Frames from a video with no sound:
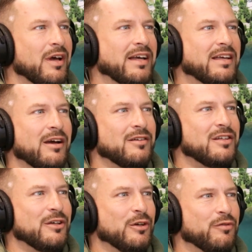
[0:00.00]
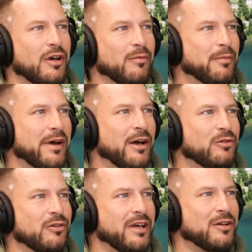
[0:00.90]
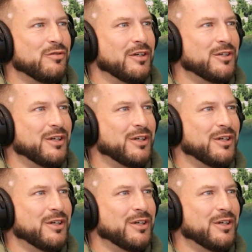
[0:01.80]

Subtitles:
I guarantee you, if you come to my house, you'll catch fish.